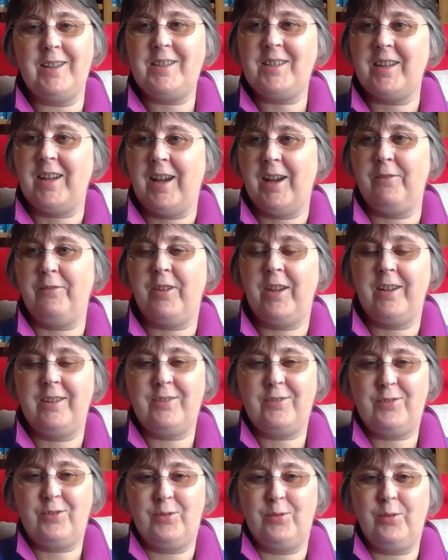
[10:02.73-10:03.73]
to have that.
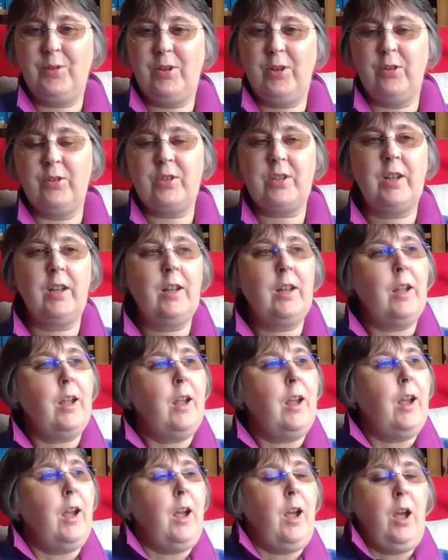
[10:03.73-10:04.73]
It's so cute.
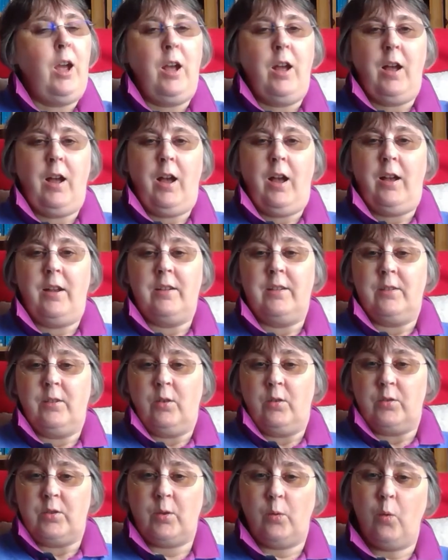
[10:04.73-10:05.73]

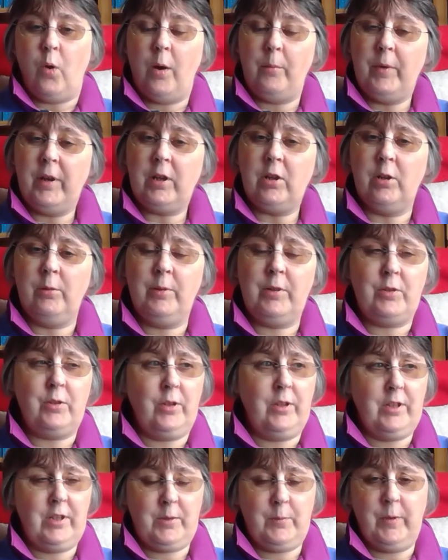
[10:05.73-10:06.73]
So what am I going to be
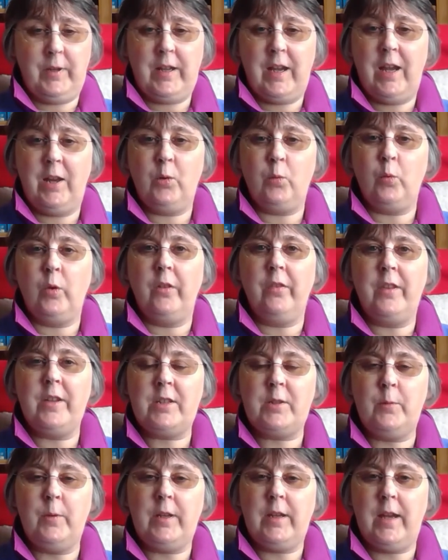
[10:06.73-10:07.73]
doing this weekend? Well,
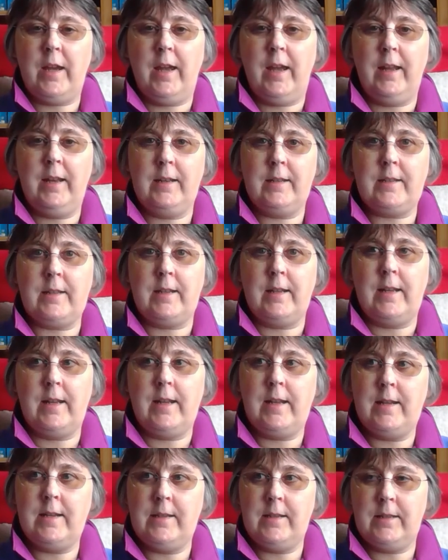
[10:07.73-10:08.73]
this weekend
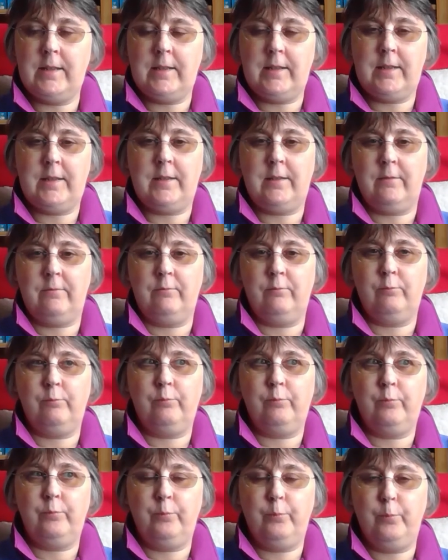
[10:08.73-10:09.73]
is
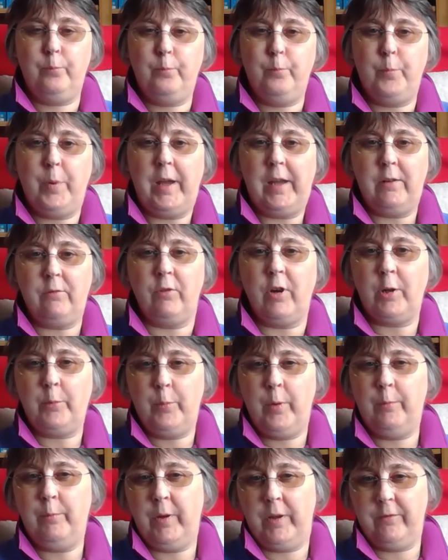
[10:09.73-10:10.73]
big
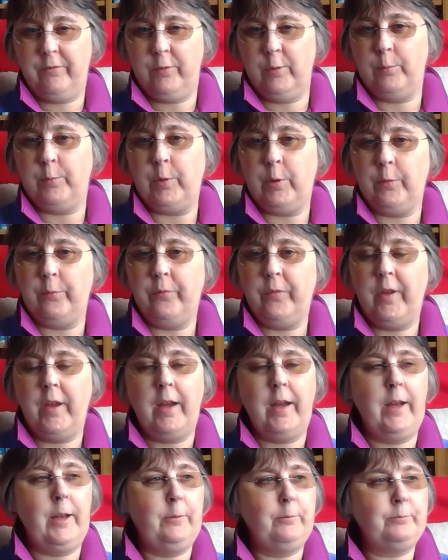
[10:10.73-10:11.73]
rugby, big football.
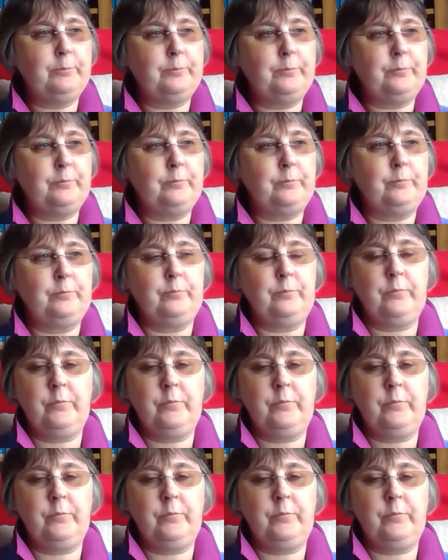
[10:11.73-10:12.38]
Tonight